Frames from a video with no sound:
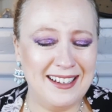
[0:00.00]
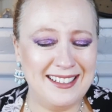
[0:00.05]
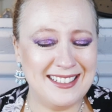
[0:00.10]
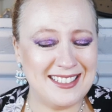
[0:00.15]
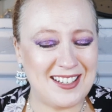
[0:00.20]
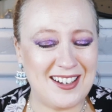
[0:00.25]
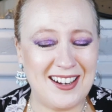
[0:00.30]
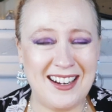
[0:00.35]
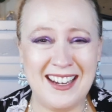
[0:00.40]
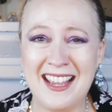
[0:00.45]

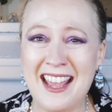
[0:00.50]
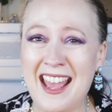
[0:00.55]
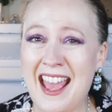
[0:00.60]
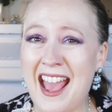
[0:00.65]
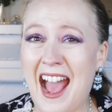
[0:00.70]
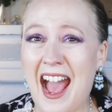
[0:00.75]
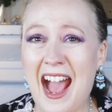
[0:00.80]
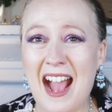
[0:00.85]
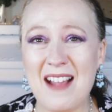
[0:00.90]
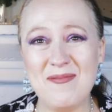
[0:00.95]
Sorry.
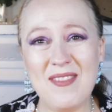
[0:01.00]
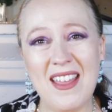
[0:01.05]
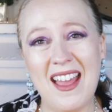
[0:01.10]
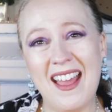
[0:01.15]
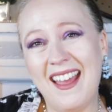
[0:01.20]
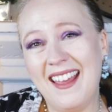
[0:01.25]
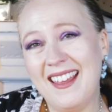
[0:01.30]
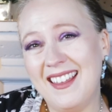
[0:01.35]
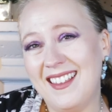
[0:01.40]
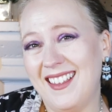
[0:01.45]
I'm
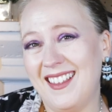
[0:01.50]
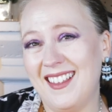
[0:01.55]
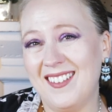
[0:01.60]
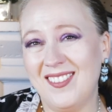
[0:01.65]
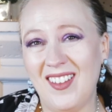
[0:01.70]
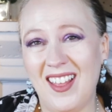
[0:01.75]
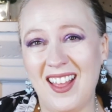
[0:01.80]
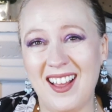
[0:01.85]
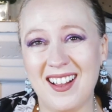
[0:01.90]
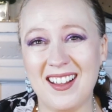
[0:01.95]
not
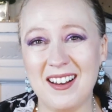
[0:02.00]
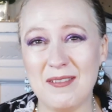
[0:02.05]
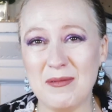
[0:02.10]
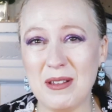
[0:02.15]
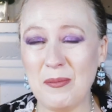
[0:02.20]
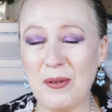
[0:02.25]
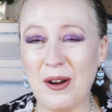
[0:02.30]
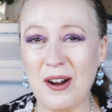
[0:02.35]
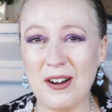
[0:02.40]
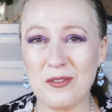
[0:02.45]
I'm not going to be
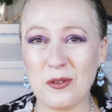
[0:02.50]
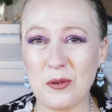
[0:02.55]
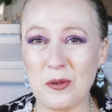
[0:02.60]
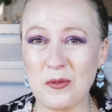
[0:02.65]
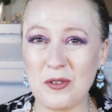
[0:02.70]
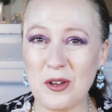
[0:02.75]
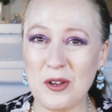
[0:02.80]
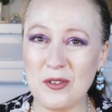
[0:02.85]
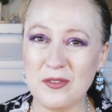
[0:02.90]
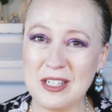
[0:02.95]
a part of a
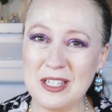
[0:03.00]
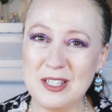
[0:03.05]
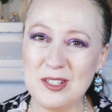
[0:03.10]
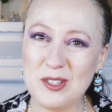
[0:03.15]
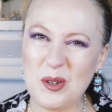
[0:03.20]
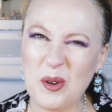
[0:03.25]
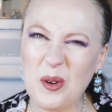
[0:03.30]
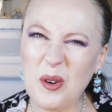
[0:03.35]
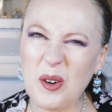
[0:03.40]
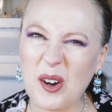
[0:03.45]
revolving
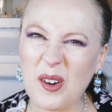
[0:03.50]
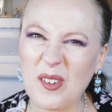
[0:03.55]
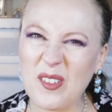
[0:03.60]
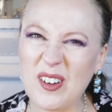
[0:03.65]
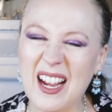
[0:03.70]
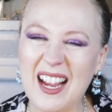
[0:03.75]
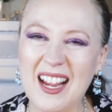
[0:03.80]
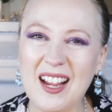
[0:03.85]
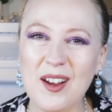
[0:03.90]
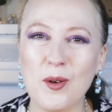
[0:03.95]
door,
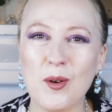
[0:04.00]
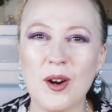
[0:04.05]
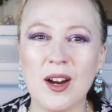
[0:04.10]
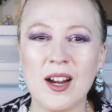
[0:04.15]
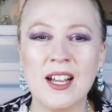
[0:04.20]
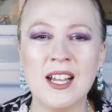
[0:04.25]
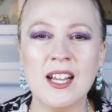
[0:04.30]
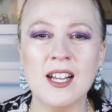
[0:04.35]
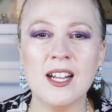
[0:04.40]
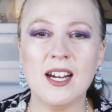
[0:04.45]
right?
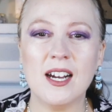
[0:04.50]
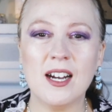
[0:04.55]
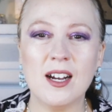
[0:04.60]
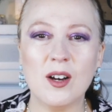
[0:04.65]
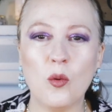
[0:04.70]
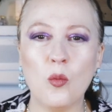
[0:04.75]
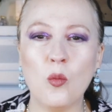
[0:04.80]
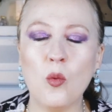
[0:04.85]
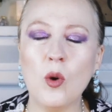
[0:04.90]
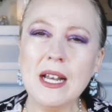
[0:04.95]
Or
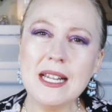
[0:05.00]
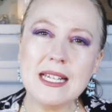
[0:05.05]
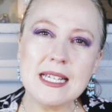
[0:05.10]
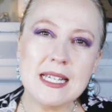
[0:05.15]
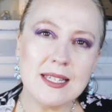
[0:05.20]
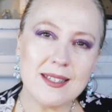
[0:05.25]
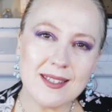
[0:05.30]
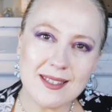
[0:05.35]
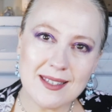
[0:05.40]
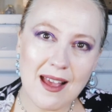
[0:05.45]
uh, what
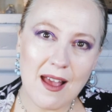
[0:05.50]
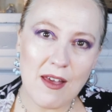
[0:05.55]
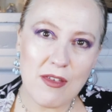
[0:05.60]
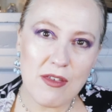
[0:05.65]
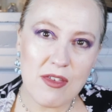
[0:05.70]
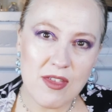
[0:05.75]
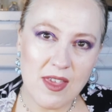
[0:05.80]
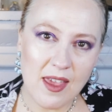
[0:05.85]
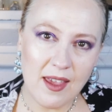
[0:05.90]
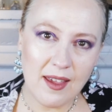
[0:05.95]
is that
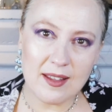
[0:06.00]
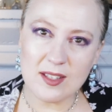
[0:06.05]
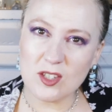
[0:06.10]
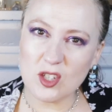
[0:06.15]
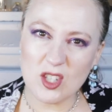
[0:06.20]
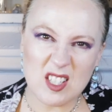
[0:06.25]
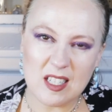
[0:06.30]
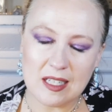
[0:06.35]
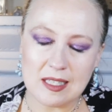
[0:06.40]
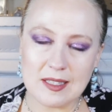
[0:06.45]
thing? It's
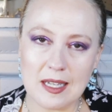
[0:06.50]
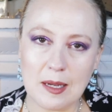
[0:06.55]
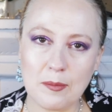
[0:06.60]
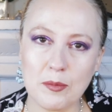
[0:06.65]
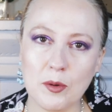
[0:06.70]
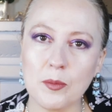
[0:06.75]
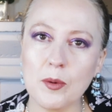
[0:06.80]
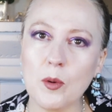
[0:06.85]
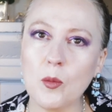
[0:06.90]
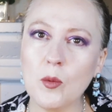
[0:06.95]
just an
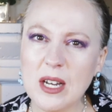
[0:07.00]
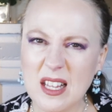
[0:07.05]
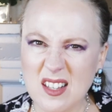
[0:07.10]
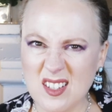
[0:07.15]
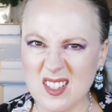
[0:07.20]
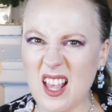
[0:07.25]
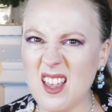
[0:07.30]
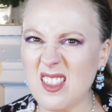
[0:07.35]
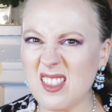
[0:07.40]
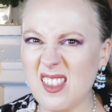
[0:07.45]
example. But what
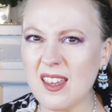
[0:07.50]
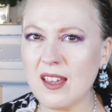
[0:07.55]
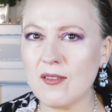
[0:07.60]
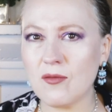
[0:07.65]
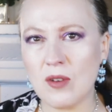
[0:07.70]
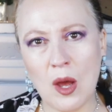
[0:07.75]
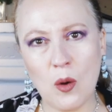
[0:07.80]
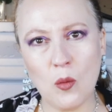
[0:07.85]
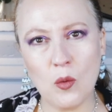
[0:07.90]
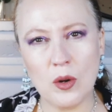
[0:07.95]
is that thing of
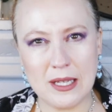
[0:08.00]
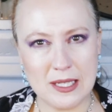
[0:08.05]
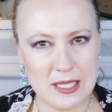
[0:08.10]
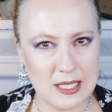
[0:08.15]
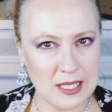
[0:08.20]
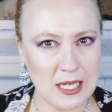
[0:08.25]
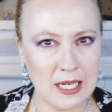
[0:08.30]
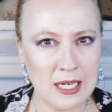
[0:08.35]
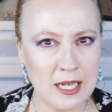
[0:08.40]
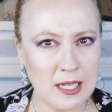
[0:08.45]
not wanting
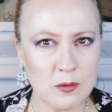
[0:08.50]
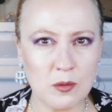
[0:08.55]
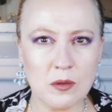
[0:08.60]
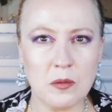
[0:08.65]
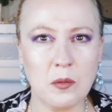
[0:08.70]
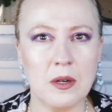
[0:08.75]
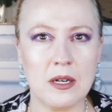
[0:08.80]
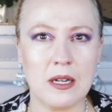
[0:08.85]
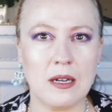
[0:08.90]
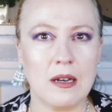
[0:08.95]
to connect
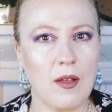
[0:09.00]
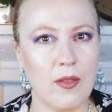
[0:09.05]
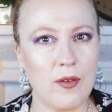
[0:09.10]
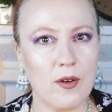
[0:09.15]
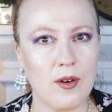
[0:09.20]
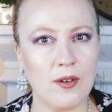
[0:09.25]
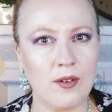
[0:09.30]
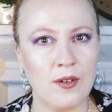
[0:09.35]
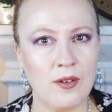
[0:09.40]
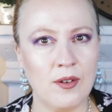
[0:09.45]
with one
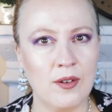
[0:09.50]
another?